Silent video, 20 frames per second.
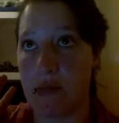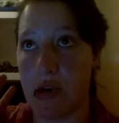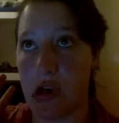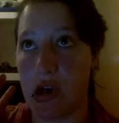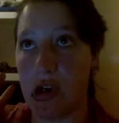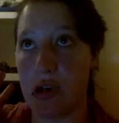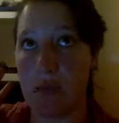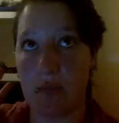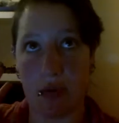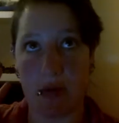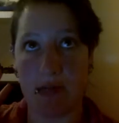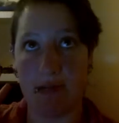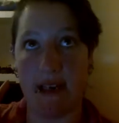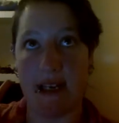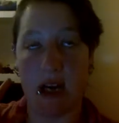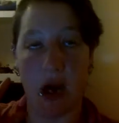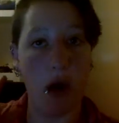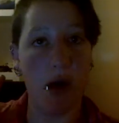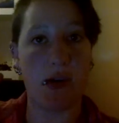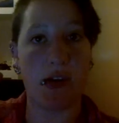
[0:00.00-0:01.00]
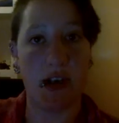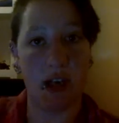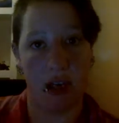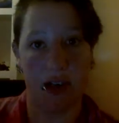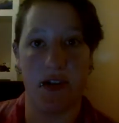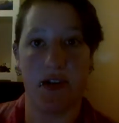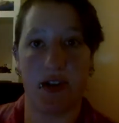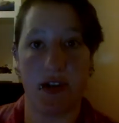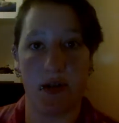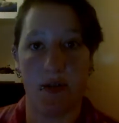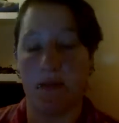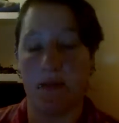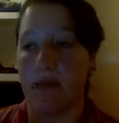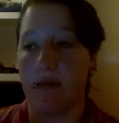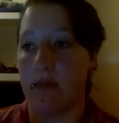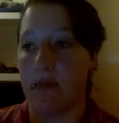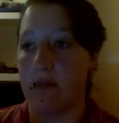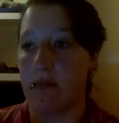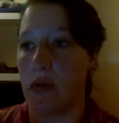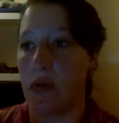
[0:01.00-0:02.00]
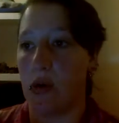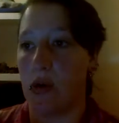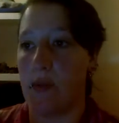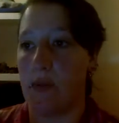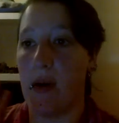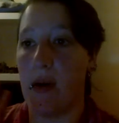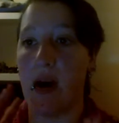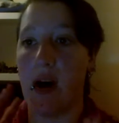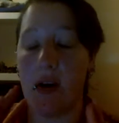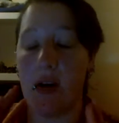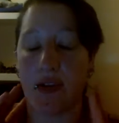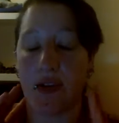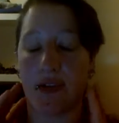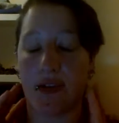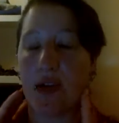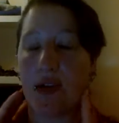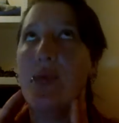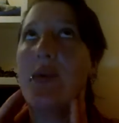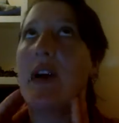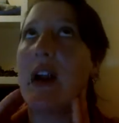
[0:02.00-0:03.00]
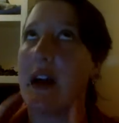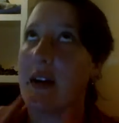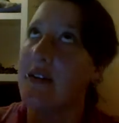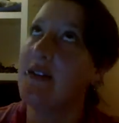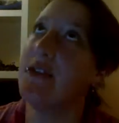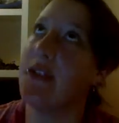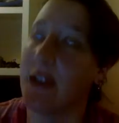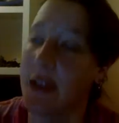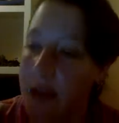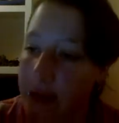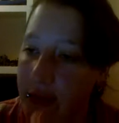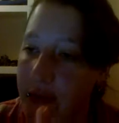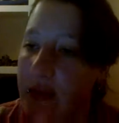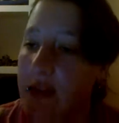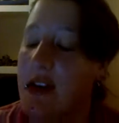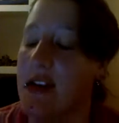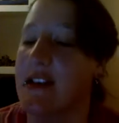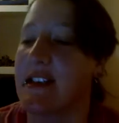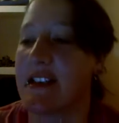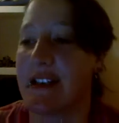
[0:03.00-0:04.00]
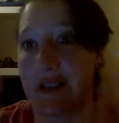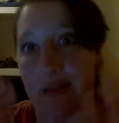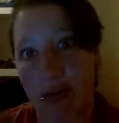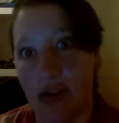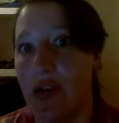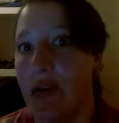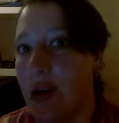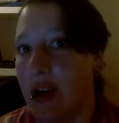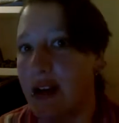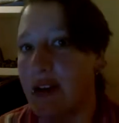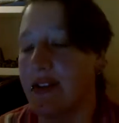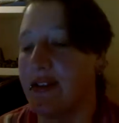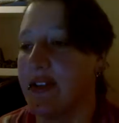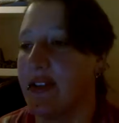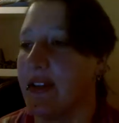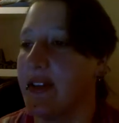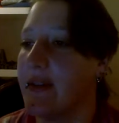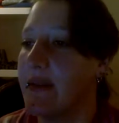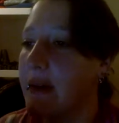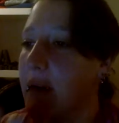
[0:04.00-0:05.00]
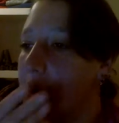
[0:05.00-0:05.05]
could probably go to London, or through London, because it's through London,